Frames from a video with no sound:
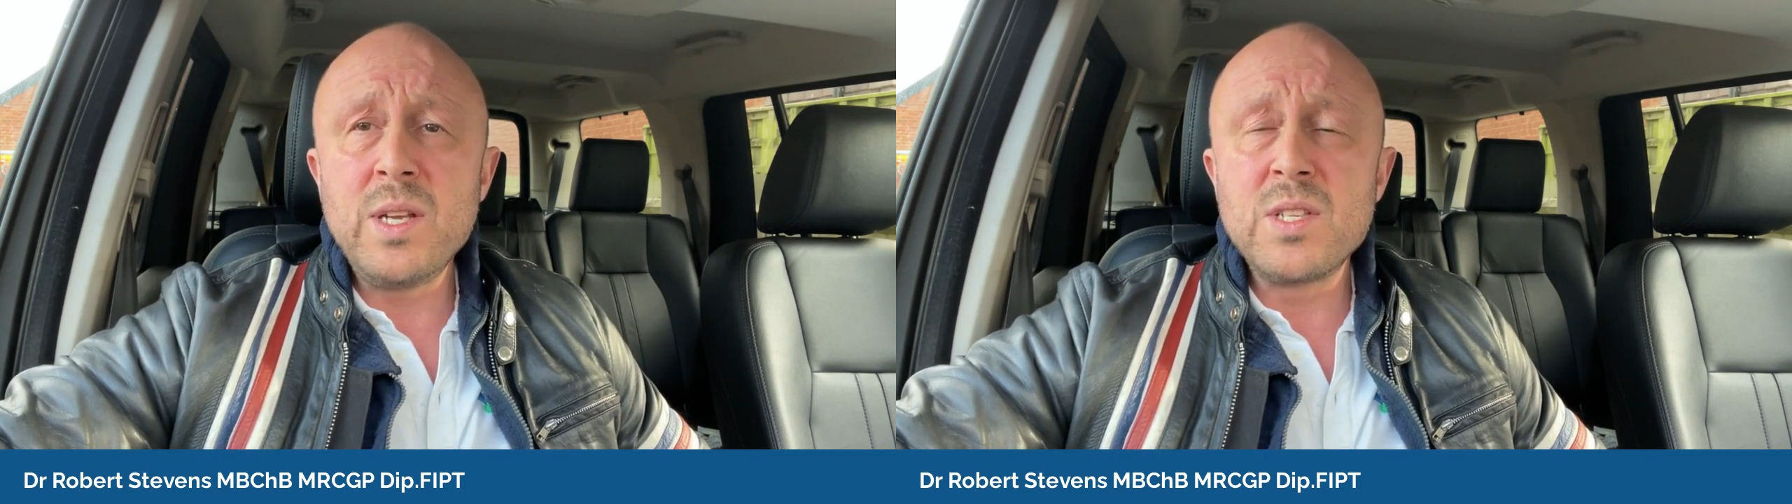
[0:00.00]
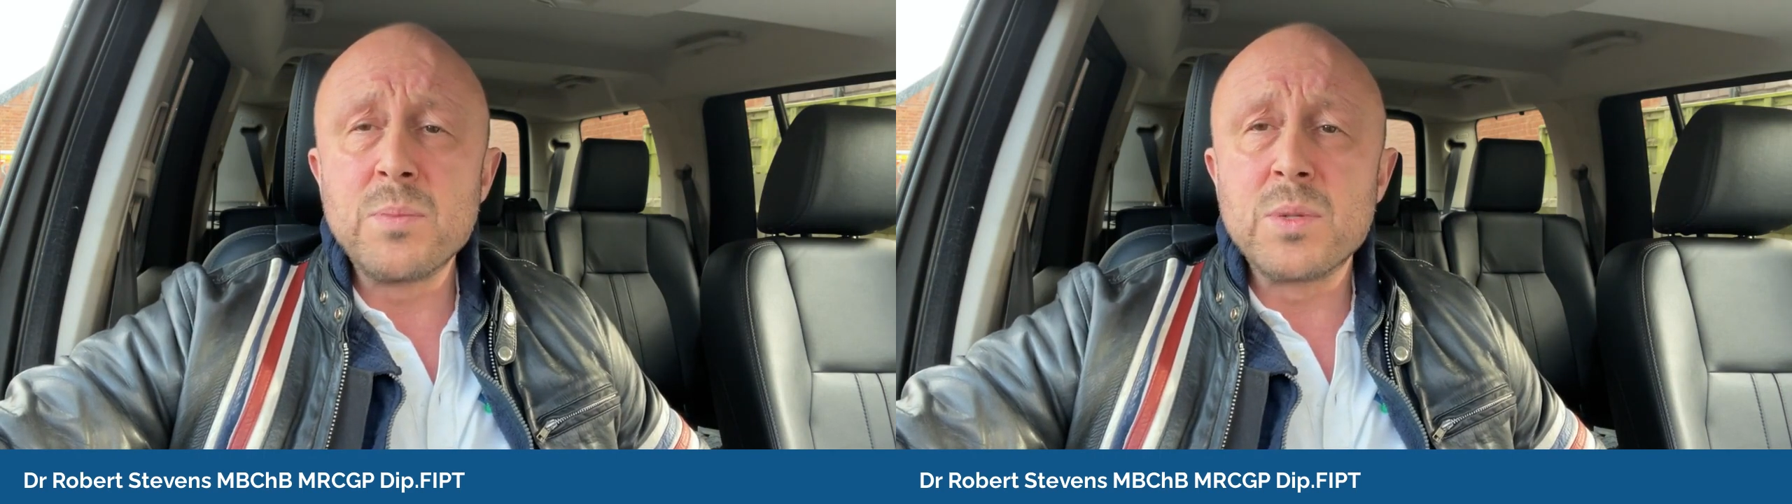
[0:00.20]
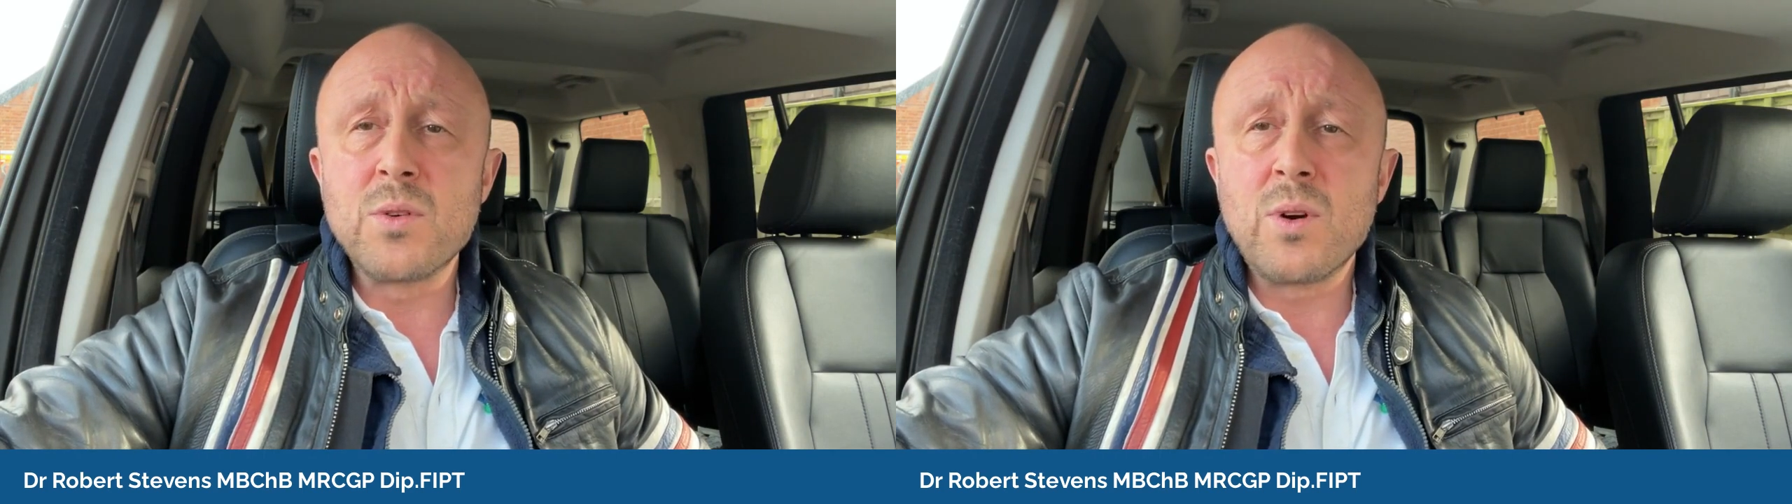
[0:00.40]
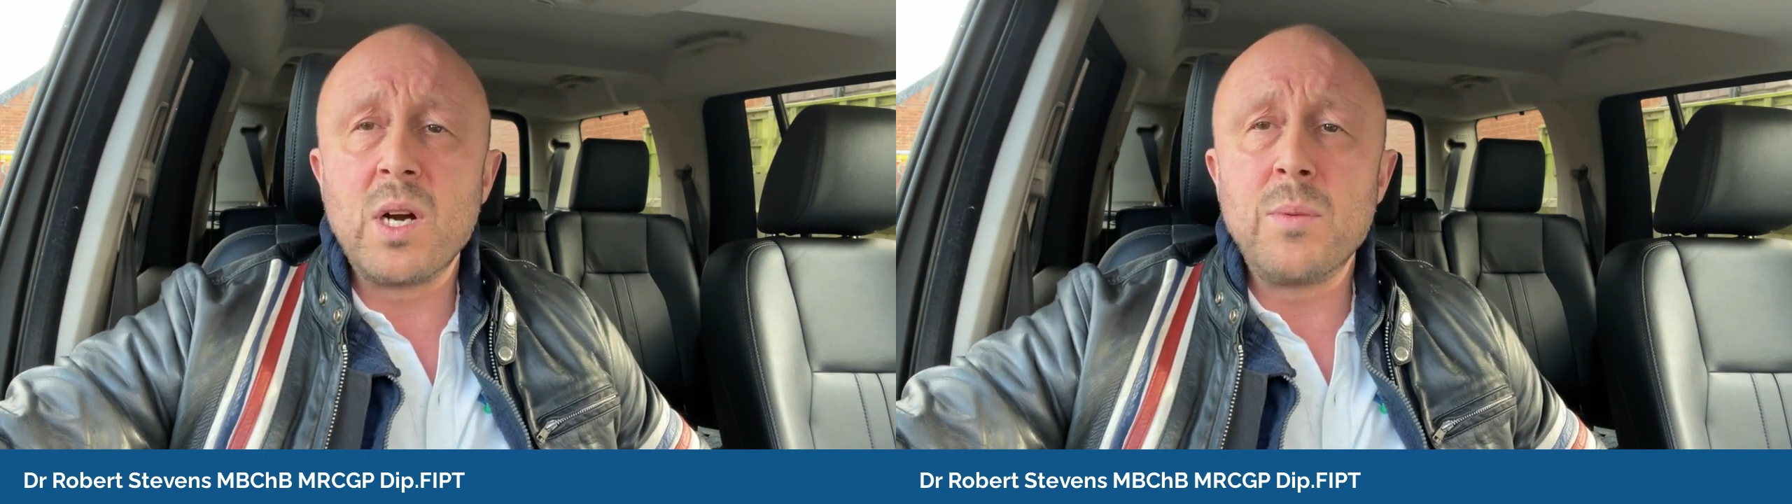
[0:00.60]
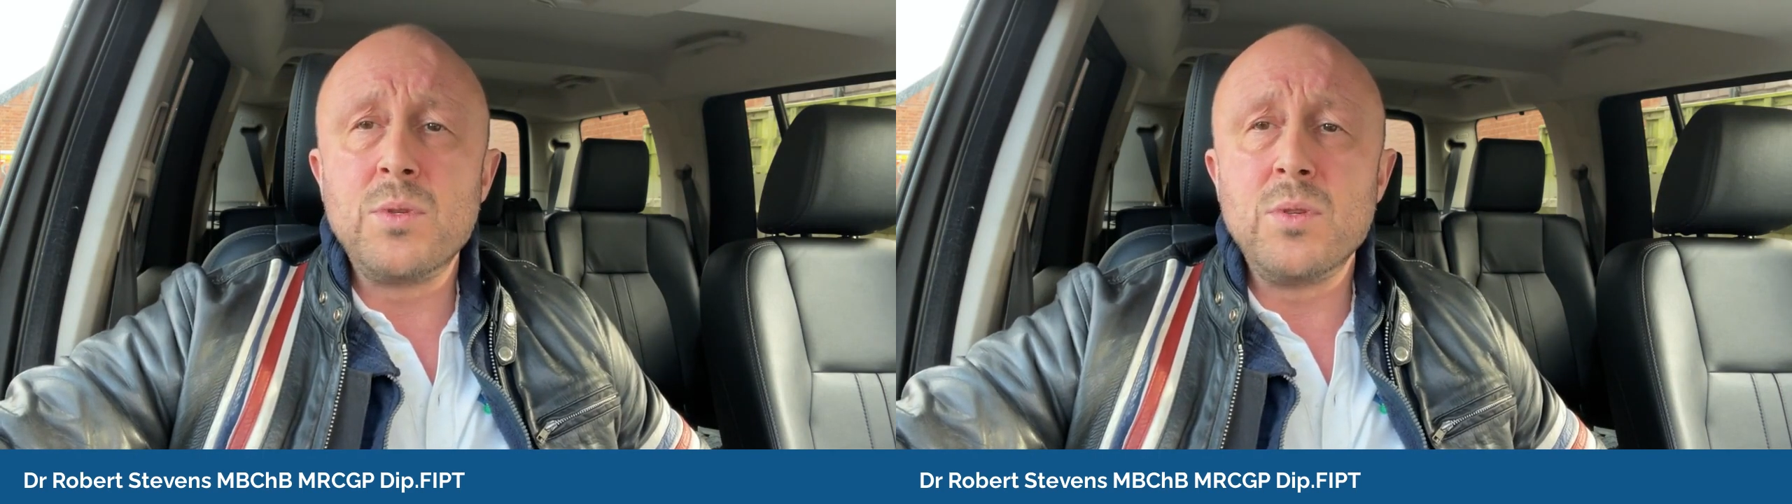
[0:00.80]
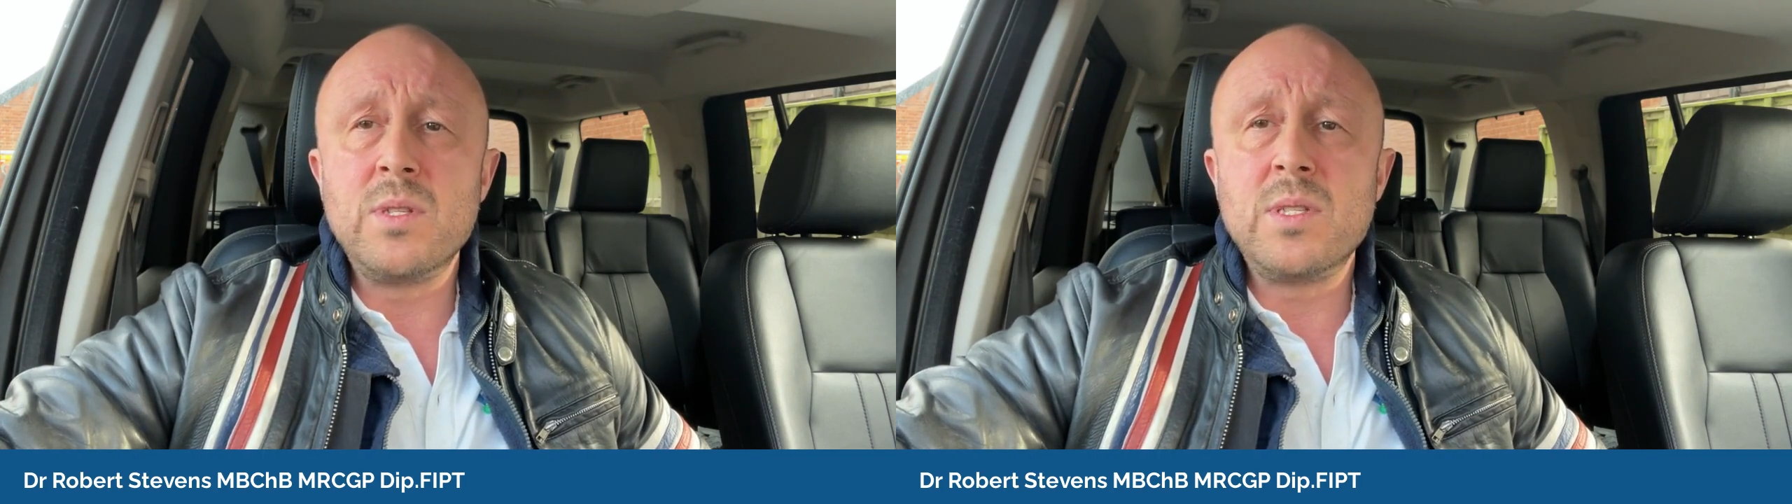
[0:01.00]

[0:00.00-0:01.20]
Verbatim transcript: subscribe to